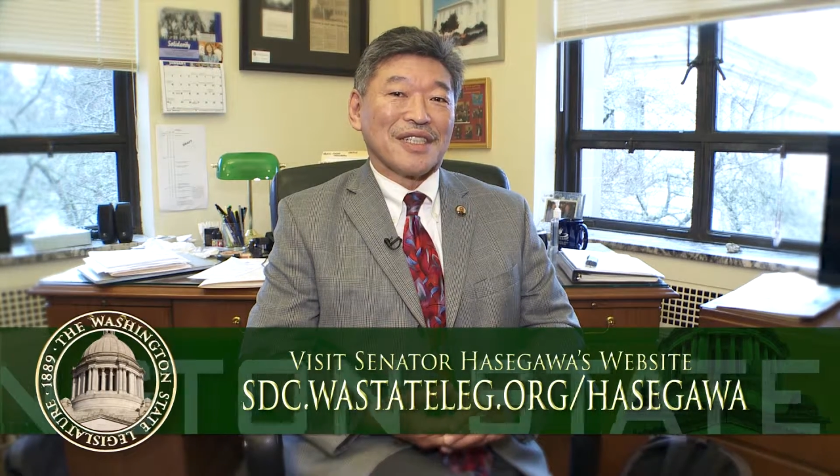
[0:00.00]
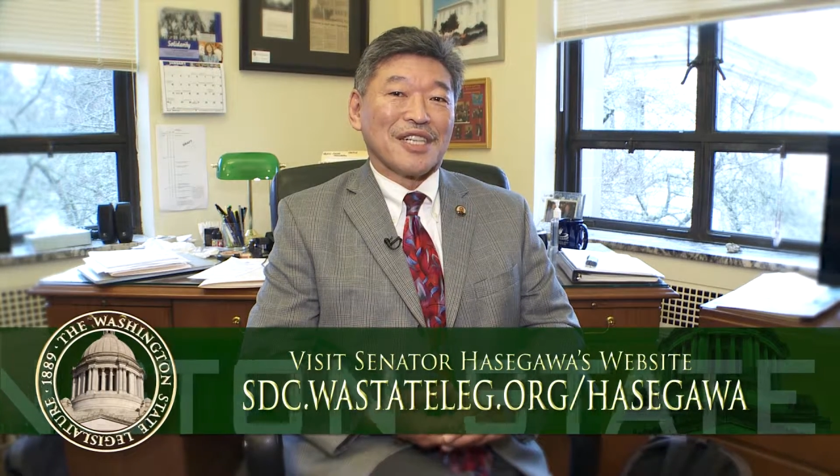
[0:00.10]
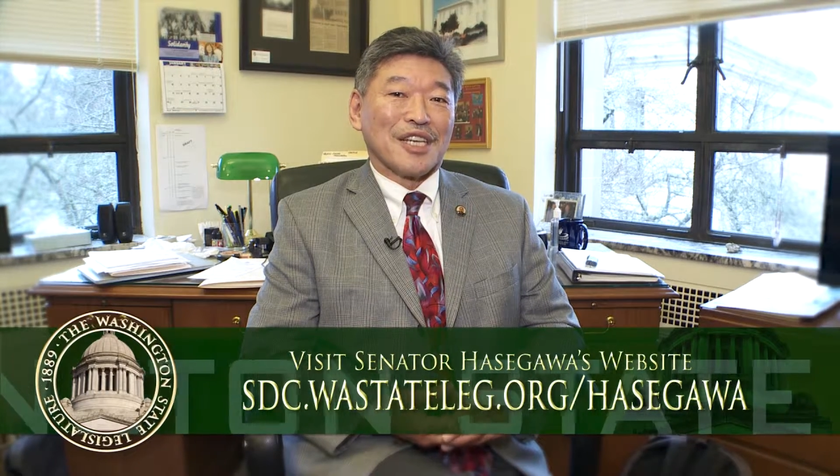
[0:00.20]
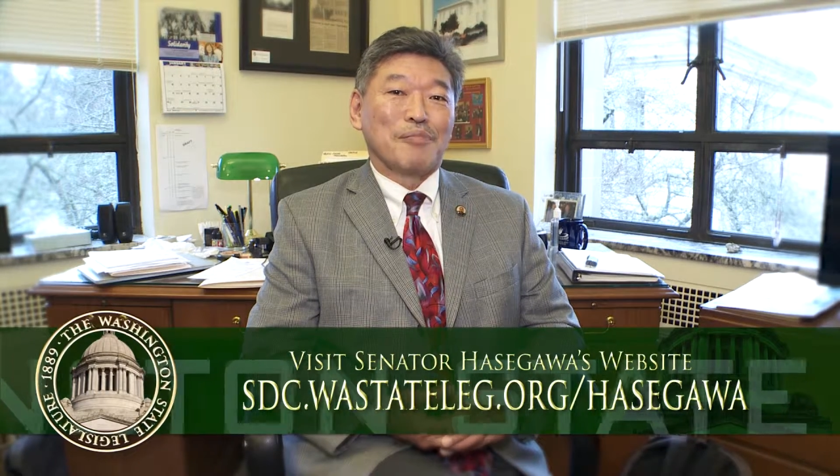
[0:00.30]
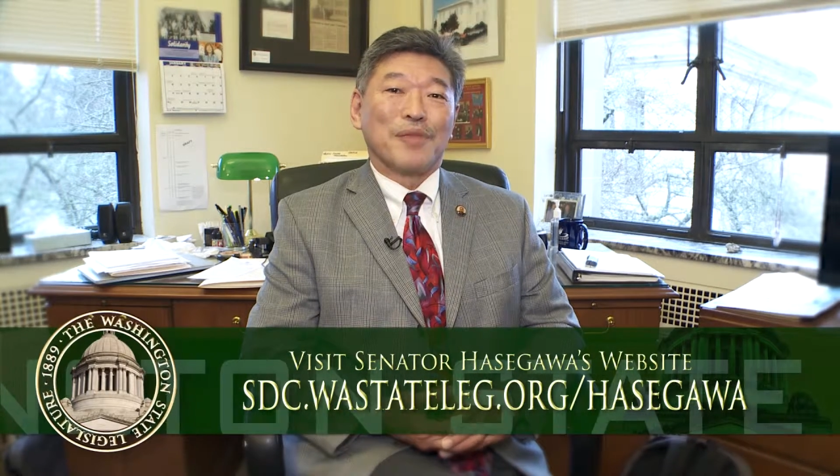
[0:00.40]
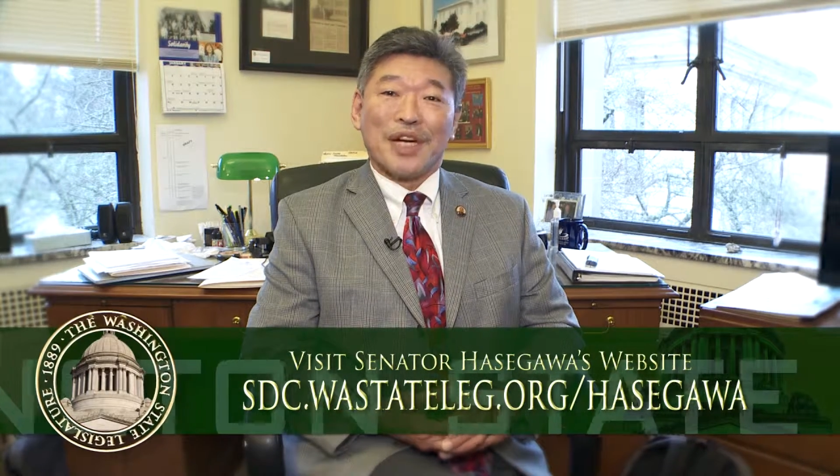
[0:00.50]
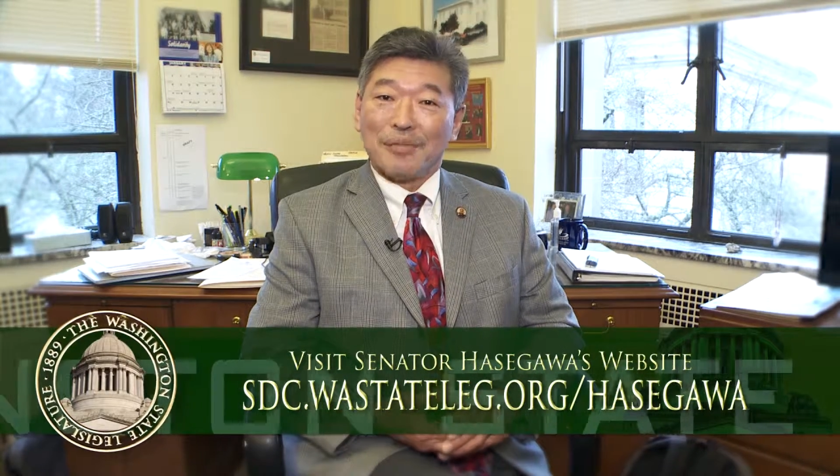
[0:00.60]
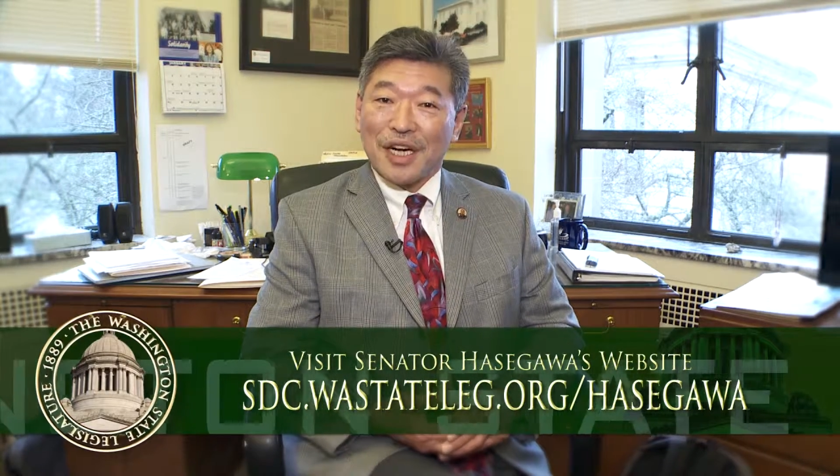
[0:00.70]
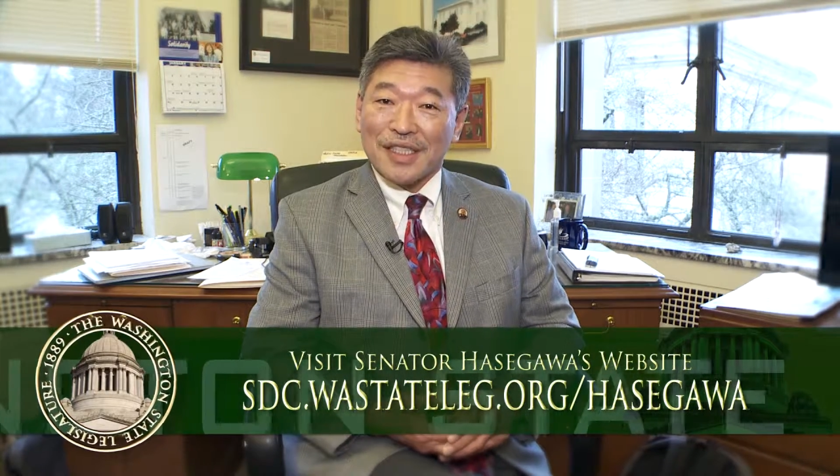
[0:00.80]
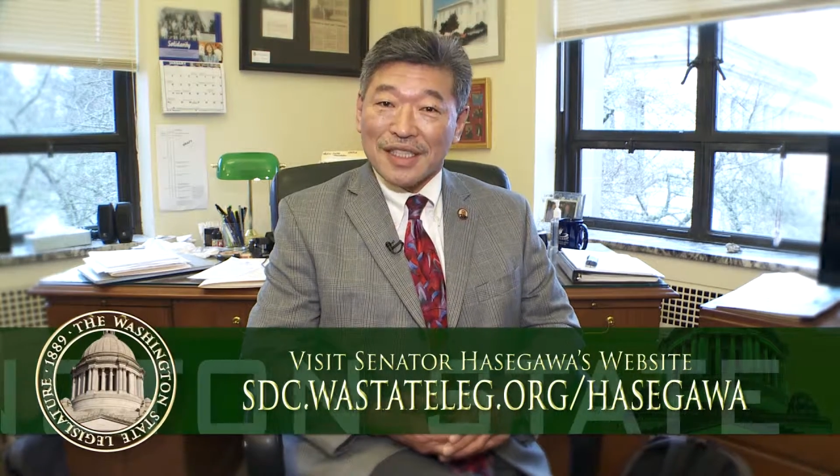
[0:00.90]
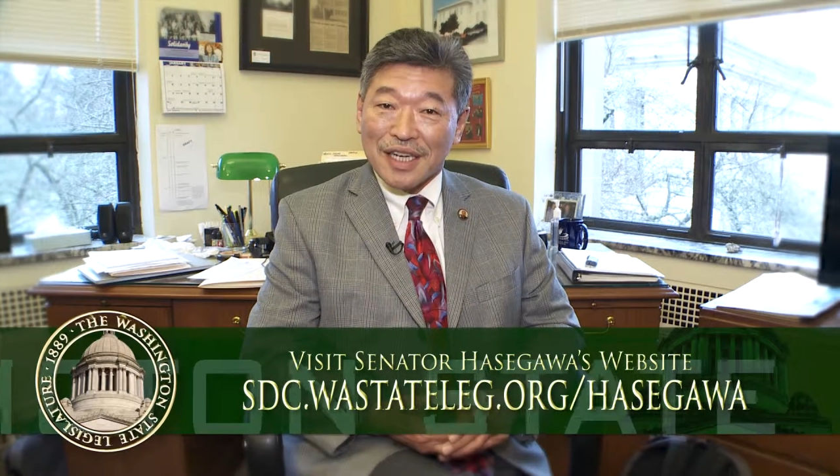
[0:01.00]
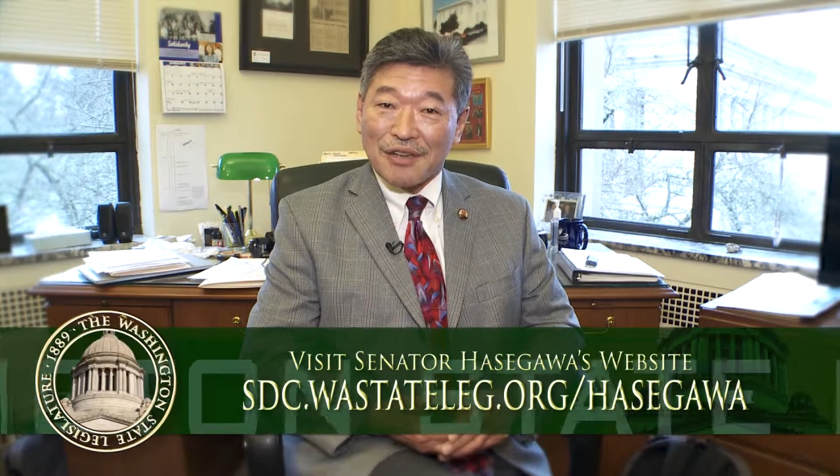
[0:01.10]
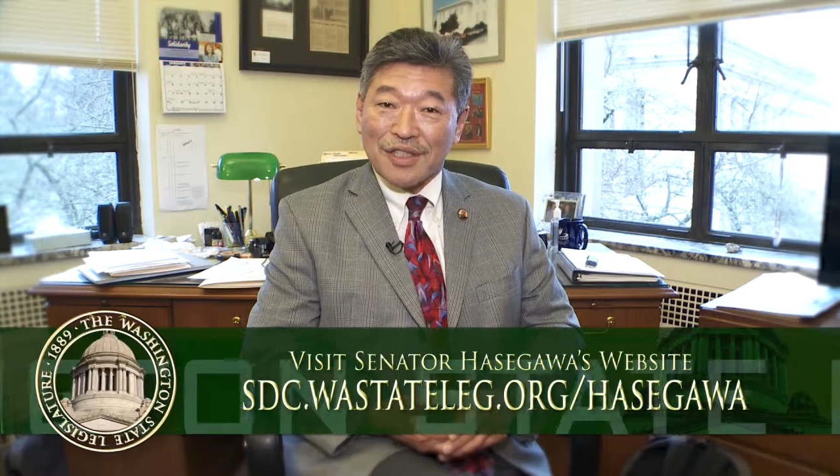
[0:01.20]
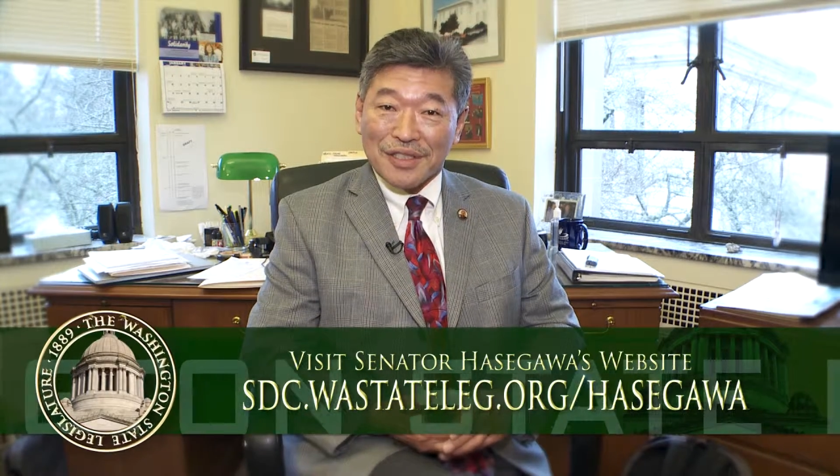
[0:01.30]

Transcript: Again, I'm Bob Hasegawa,